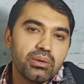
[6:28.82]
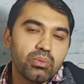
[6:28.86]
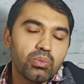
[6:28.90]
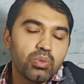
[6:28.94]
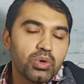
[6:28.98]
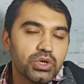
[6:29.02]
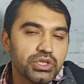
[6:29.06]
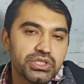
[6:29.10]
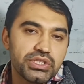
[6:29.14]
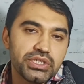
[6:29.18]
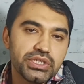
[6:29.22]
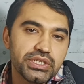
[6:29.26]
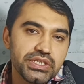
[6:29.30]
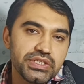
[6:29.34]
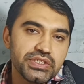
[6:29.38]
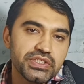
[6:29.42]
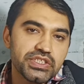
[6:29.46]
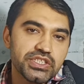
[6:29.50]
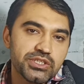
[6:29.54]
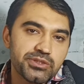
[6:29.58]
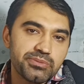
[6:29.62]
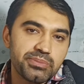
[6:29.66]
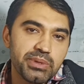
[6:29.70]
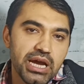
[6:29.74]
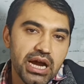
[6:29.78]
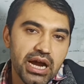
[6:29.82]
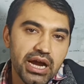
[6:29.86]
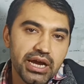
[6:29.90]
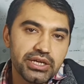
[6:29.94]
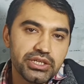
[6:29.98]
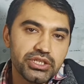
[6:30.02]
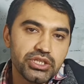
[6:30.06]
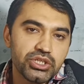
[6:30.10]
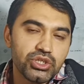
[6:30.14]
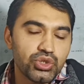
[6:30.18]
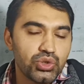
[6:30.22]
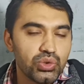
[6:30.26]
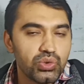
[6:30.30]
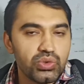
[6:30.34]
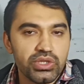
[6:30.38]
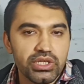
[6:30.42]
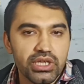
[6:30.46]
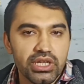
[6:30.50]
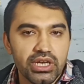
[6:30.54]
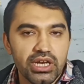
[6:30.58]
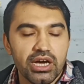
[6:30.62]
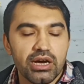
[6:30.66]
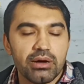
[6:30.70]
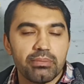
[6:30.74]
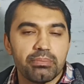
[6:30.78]
were the reasons behind the
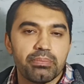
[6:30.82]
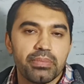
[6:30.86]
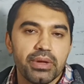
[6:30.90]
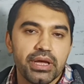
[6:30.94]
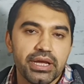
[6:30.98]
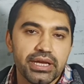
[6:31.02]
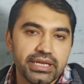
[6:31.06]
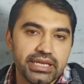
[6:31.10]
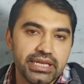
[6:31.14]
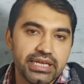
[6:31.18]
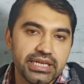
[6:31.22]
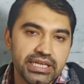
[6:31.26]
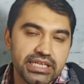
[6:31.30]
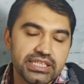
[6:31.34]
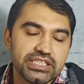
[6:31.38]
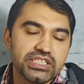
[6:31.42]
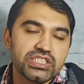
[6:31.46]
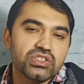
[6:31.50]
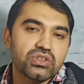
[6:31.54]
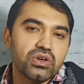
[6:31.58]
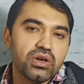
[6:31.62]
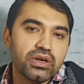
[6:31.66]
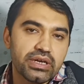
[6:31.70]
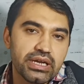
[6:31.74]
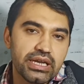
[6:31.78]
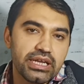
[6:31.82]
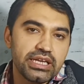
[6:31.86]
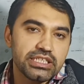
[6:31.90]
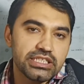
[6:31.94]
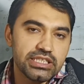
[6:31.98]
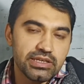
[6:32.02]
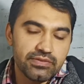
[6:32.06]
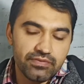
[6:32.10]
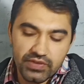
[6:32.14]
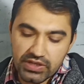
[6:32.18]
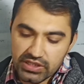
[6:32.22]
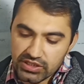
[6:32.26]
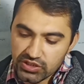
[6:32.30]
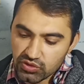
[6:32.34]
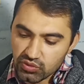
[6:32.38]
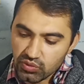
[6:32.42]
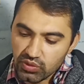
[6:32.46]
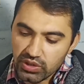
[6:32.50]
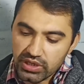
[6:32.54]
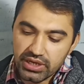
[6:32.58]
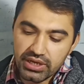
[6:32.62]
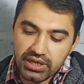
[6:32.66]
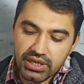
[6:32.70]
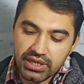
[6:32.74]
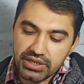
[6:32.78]
union of England and Scotland. The first
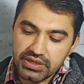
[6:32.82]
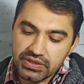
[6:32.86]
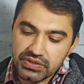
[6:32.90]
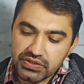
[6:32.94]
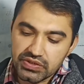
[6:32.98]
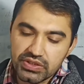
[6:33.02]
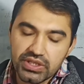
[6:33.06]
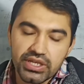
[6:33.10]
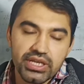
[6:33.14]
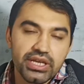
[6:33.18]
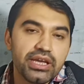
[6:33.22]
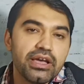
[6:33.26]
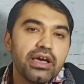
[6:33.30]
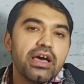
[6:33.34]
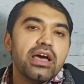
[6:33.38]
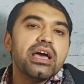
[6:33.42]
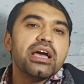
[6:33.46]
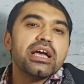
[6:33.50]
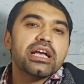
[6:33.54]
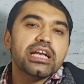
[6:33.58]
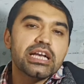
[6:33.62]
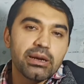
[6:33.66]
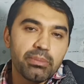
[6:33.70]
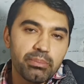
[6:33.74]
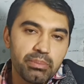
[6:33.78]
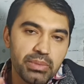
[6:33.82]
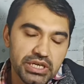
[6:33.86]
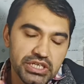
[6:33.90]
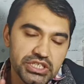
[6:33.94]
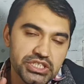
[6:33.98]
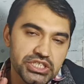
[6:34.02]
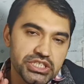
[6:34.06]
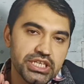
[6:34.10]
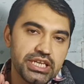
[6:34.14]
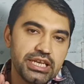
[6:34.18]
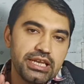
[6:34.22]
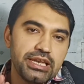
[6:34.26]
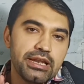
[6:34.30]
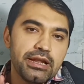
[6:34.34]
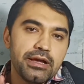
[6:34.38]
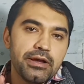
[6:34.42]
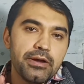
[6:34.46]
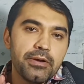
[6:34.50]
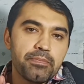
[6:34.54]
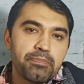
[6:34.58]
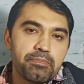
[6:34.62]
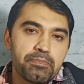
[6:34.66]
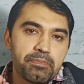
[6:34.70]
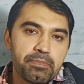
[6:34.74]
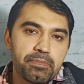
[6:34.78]
one is the commercial
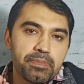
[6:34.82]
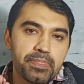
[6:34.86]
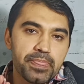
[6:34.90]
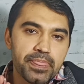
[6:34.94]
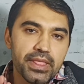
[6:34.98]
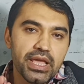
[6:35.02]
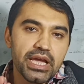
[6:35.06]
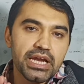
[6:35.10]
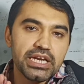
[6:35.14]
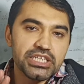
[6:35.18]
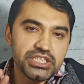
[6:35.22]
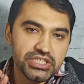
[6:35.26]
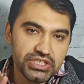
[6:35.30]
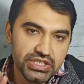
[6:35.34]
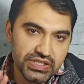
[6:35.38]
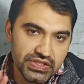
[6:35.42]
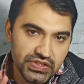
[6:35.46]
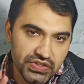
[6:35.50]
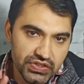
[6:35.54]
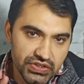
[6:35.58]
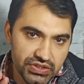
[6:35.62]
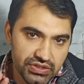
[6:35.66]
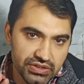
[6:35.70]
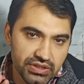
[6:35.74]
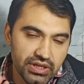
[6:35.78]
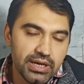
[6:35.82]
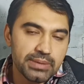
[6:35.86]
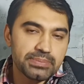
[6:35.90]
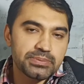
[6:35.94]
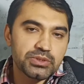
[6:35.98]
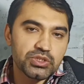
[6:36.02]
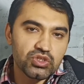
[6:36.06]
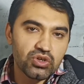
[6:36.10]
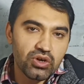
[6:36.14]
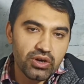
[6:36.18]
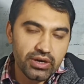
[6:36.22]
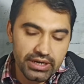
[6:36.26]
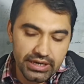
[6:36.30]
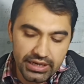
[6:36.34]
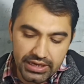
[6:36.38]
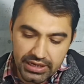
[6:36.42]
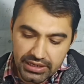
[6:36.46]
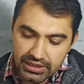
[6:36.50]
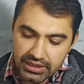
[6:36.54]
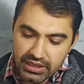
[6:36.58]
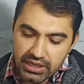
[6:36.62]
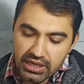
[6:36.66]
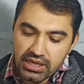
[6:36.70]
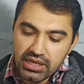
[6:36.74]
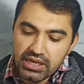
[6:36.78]
interest of
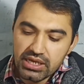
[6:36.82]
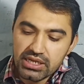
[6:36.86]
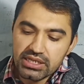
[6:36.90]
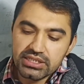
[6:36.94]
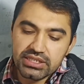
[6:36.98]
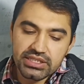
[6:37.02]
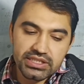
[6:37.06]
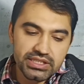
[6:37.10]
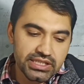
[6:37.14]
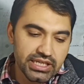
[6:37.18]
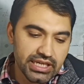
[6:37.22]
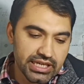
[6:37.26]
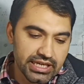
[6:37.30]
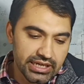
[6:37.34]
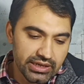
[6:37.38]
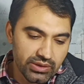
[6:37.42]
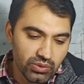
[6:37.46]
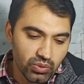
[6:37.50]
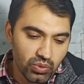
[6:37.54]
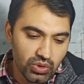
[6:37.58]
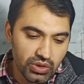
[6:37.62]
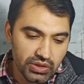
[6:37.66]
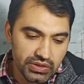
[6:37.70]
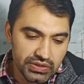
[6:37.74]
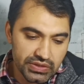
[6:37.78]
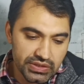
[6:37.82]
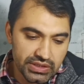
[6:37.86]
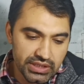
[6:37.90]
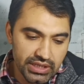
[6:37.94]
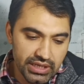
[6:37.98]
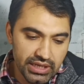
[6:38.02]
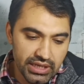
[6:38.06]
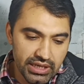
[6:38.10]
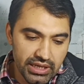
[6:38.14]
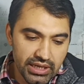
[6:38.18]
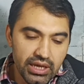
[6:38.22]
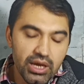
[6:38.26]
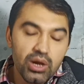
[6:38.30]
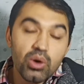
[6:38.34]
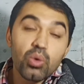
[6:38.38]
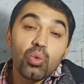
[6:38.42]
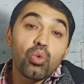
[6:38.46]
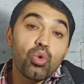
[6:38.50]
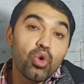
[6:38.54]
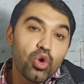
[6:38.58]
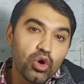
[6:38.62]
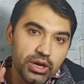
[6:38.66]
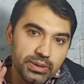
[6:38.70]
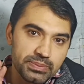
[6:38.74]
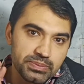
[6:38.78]
Scotland. Second was the
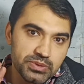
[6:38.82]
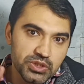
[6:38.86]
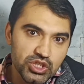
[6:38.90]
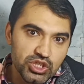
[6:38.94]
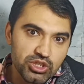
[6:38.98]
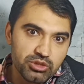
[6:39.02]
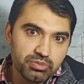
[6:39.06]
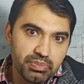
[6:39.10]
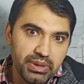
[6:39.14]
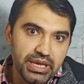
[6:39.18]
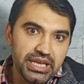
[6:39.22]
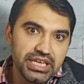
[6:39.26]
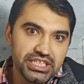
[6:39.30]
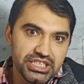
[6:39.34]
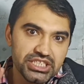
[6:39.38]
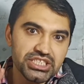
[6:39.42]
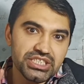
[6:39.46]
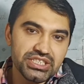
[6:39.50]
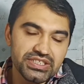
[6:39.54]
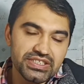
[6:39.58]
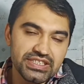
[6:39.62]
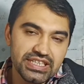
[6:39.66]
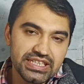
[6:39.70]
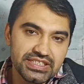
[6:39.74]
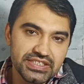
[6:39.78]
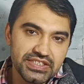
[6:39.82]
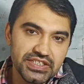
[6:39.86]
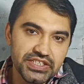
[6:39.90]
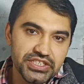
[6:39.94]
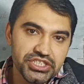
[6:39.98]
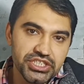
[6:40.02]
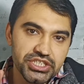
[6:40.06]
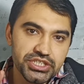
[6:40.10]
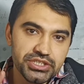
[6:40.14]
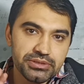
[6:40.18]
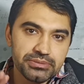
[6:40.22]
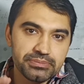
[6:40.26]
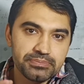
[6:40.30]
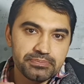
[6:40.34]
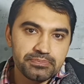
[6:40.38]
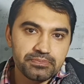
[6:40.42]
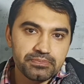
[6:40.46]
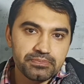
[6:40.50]
War of Spanish Succession